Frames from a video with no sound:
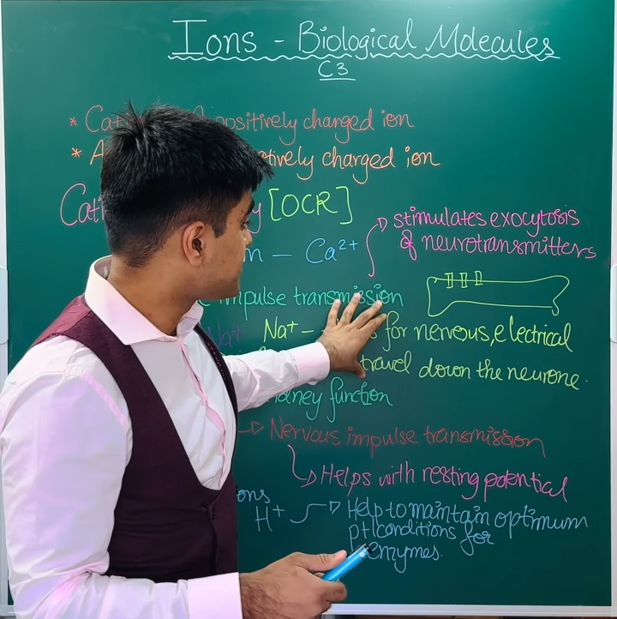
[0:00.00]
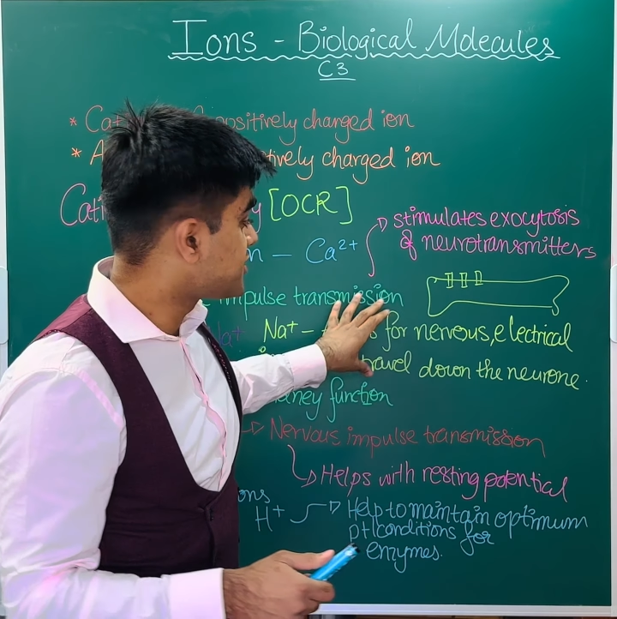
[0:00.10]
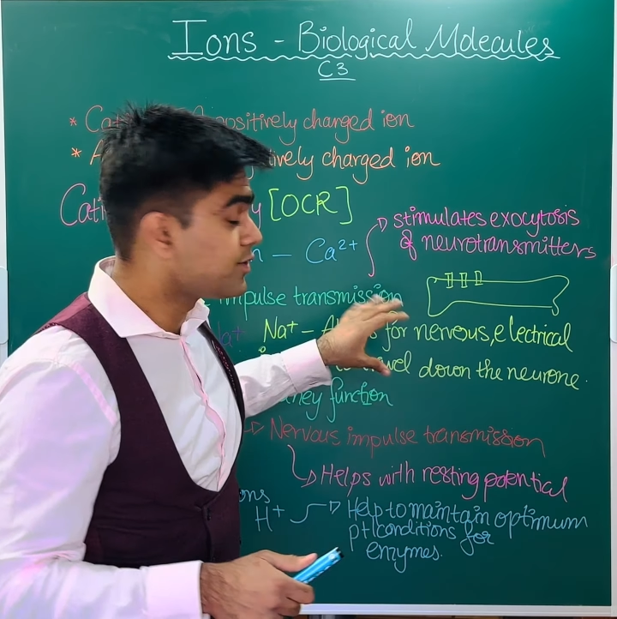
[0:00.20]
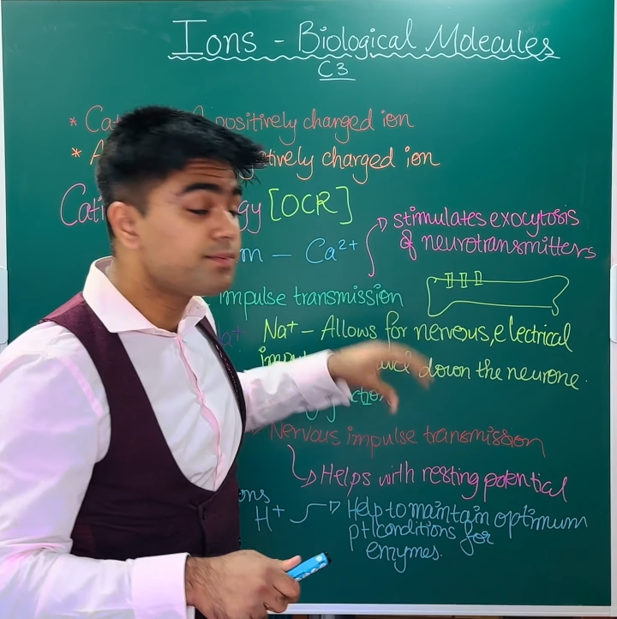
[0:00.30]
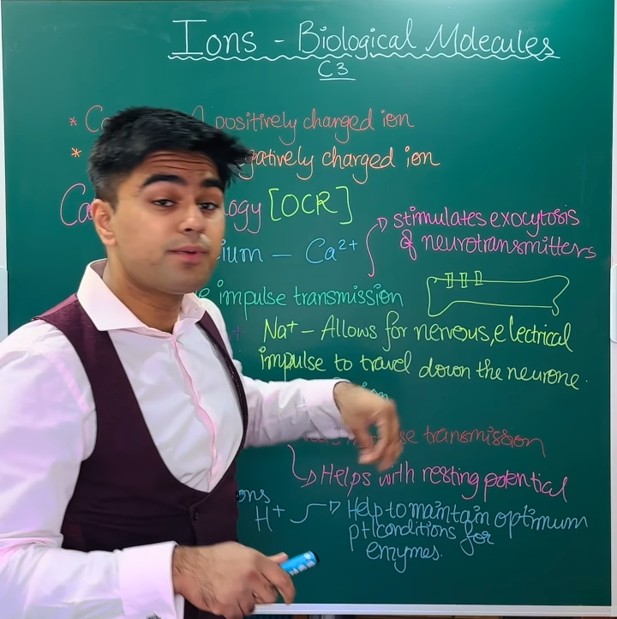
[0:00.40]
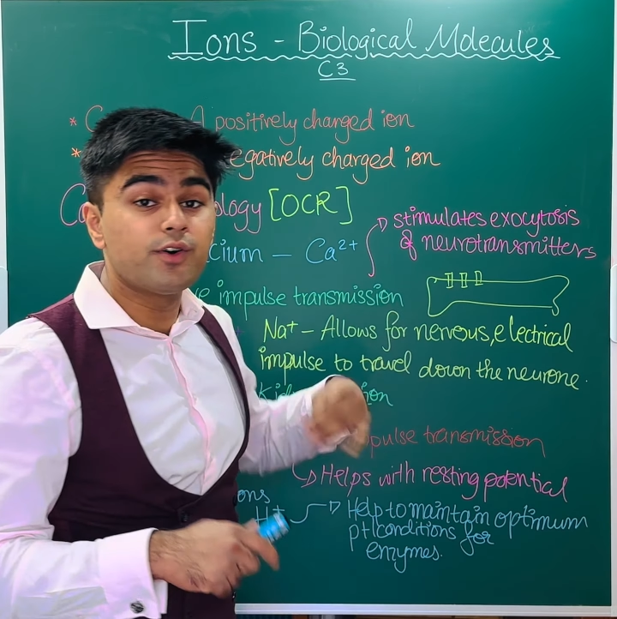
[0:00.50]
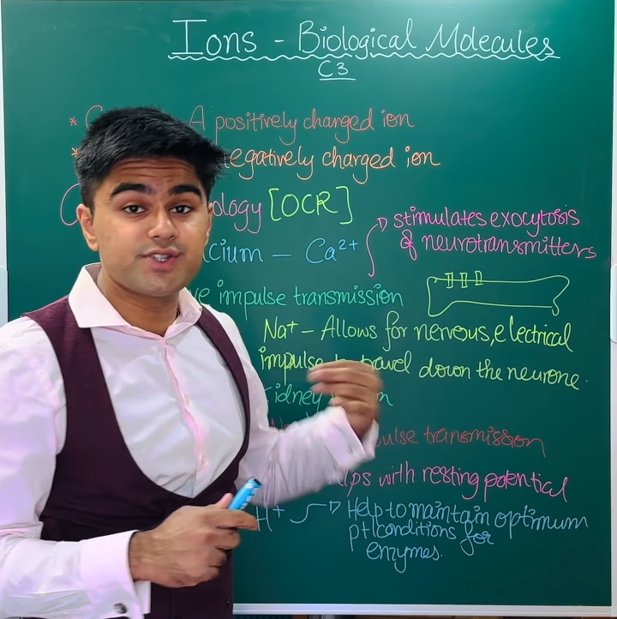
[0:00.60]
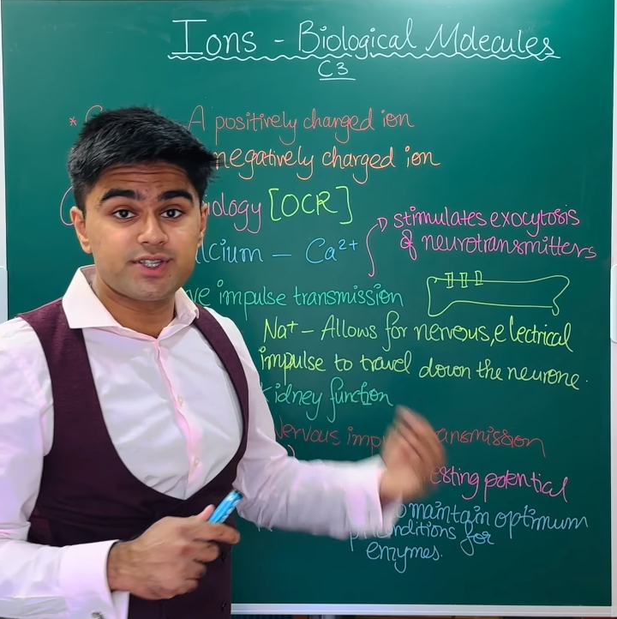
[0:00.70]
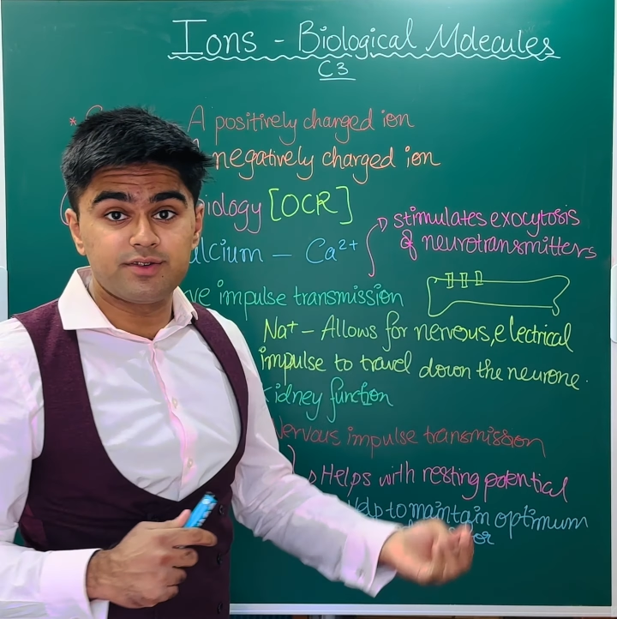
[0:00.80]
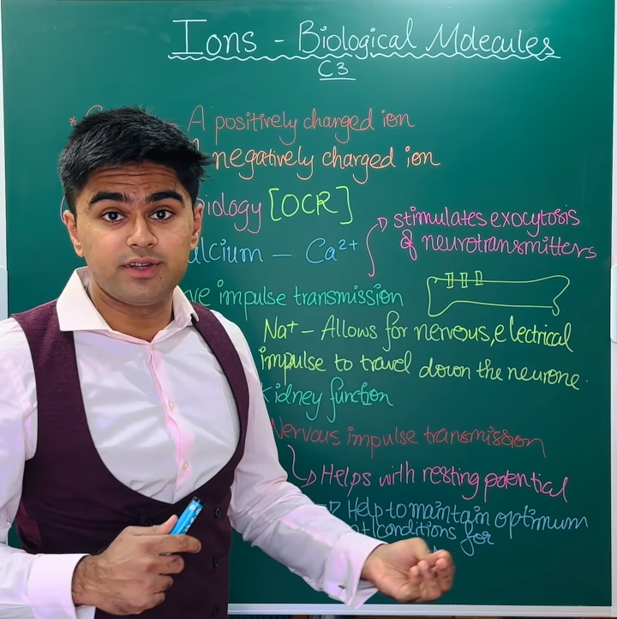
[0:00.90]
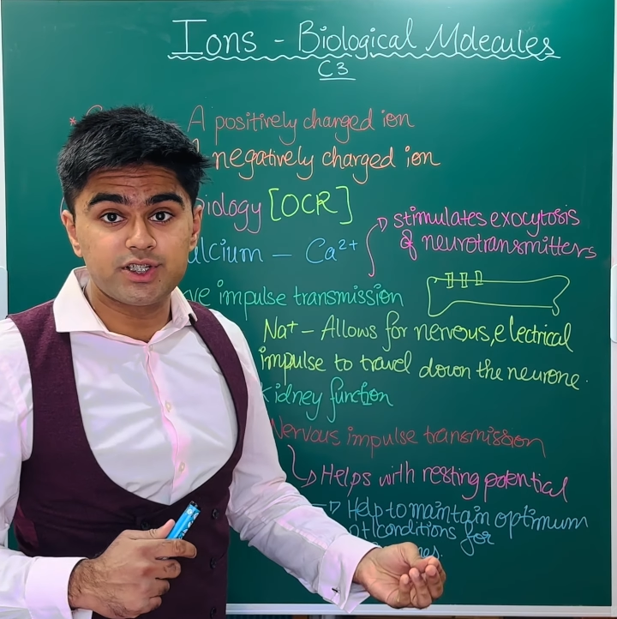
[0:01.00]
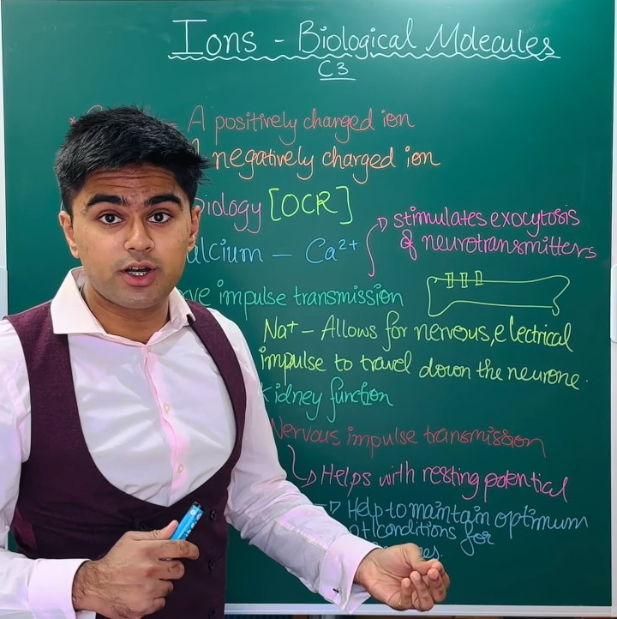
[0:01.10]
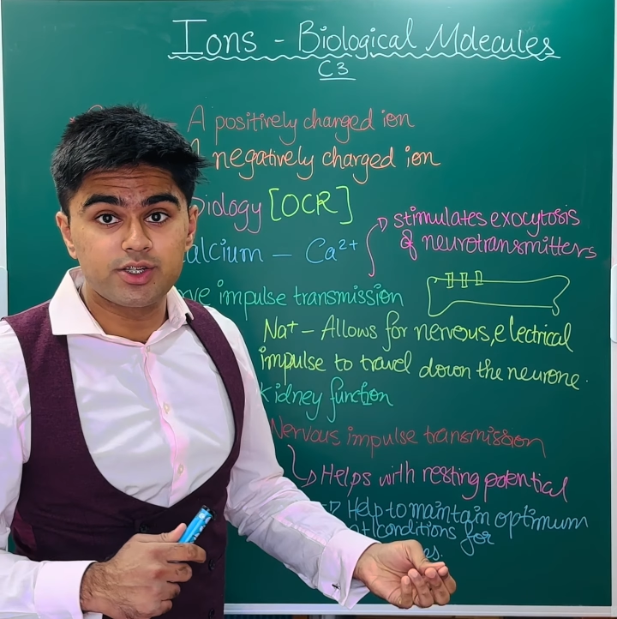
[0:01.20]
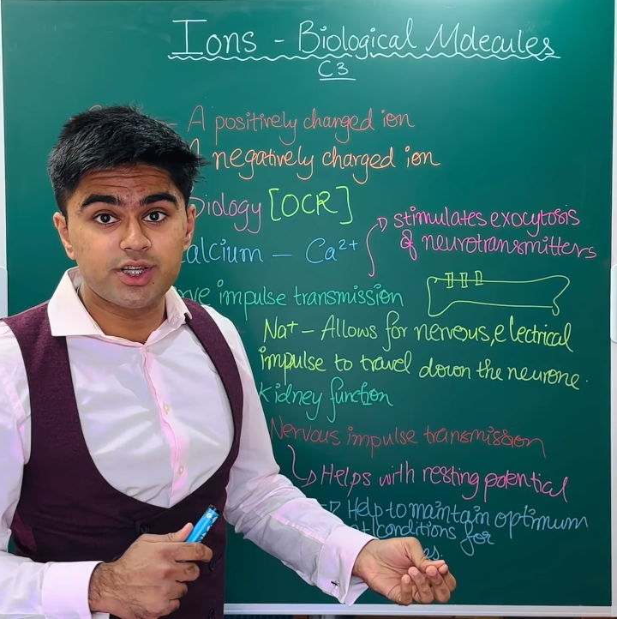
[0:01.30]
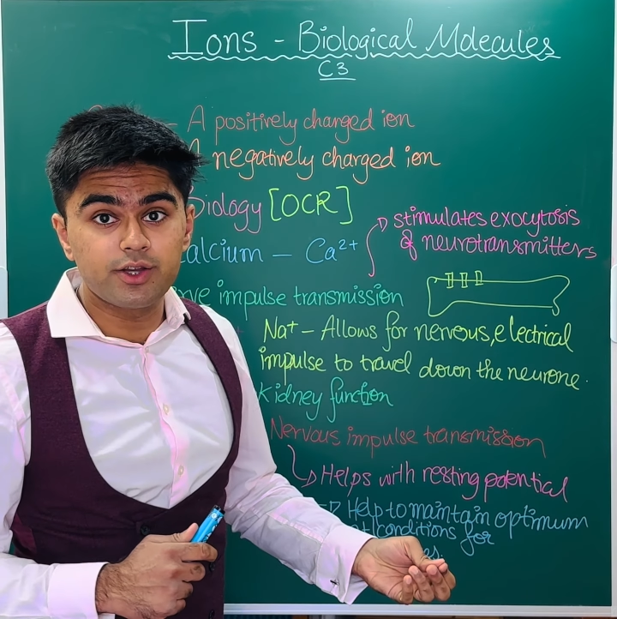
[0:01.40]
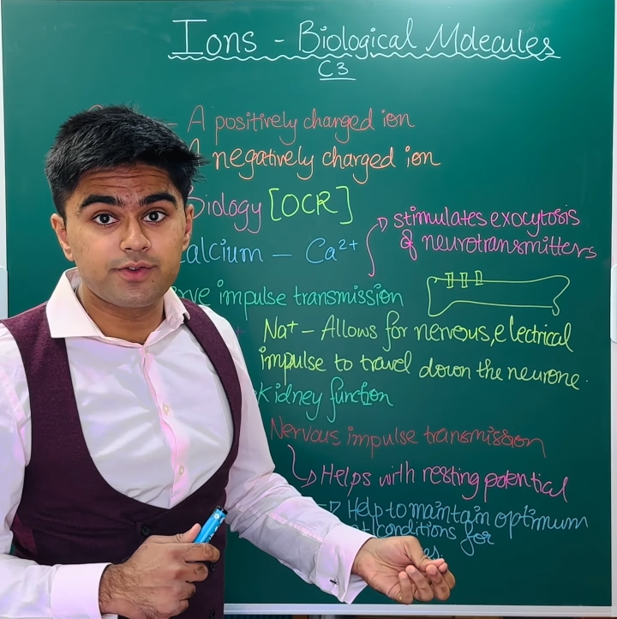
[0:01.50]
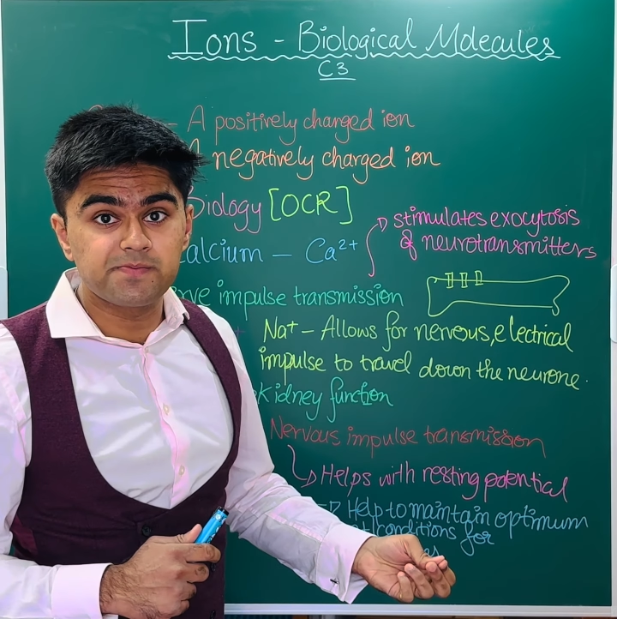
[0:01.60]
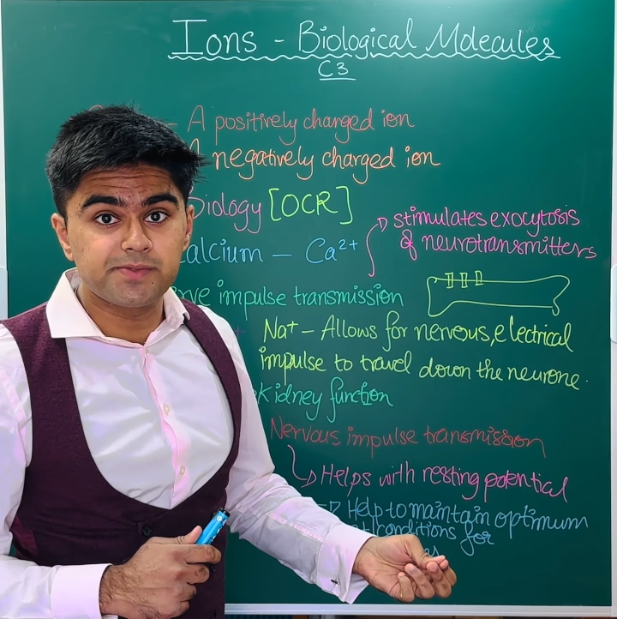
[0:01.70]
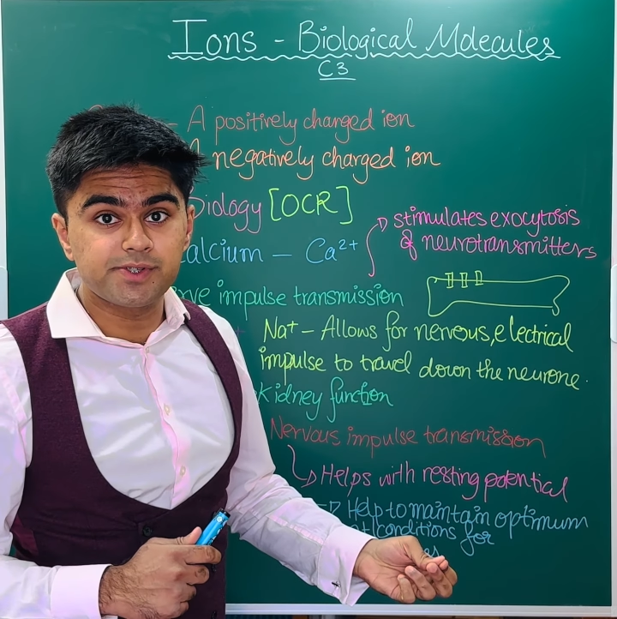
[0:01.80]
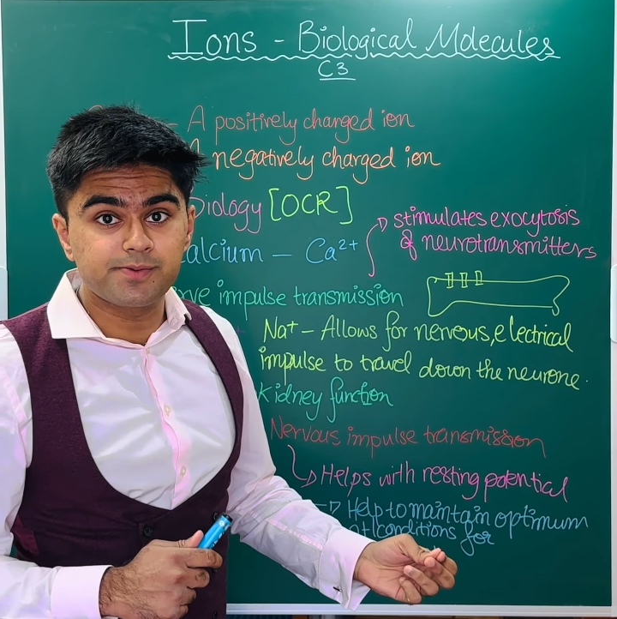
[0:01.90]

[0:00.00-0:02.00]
so the positively charged ions.